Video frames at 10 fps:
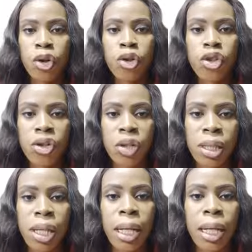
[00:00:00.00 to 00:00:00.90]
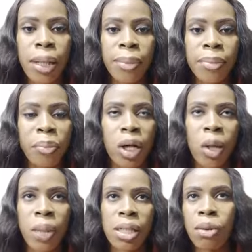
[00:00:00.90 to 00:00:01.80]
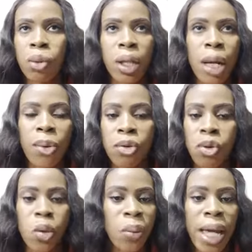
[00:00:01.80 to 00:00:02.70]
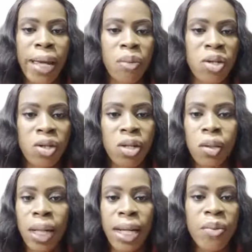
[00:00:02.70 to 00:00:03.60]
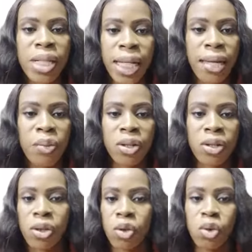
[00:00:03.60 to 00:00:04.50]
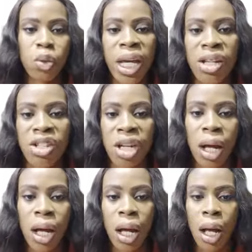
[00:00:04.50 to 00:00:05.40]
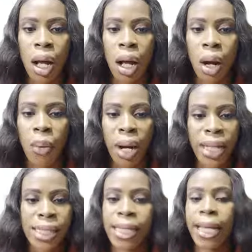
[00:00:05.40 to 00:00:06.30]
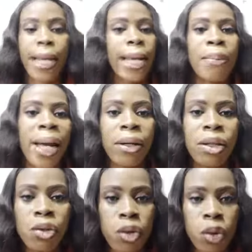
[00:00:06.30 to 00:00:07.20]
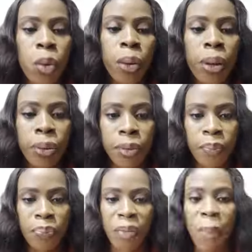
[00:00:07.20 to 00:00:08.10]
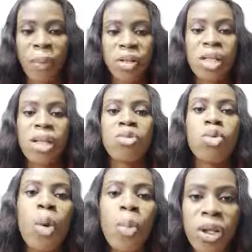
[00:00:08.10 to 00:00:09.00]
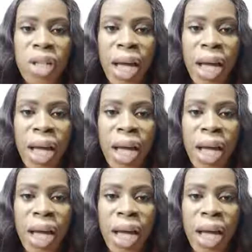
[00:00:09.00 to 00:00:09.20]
You don't just pick up and say, okay, I want to supply hibiscus, okay, let me take hibiscus to Asia, right? It might not do so well because there's no